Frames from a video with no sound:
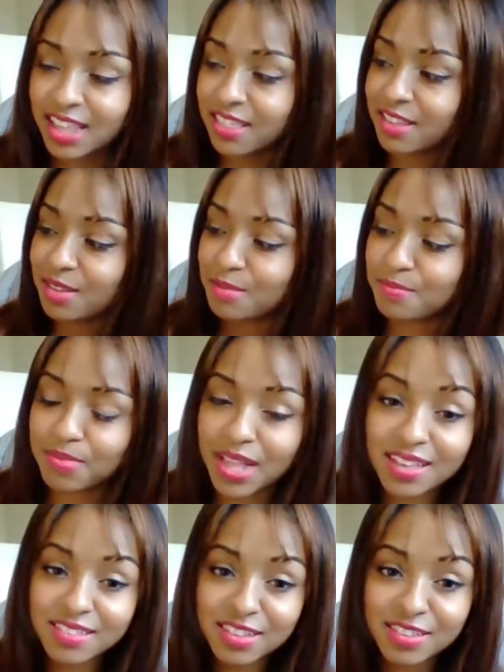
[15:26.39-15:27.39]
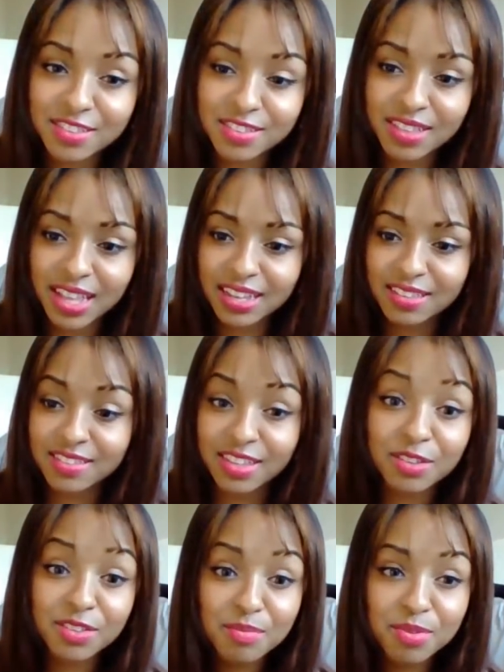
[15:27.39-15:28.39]
and the plastic like
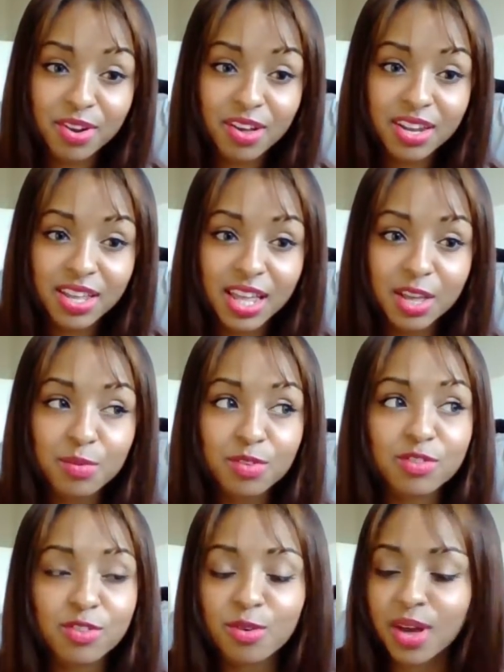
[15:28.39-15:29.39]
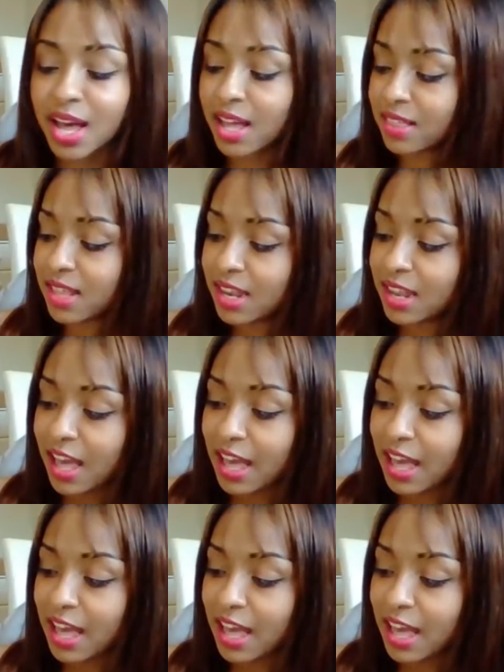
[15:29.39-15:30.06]
seal they put on it, it was so hot that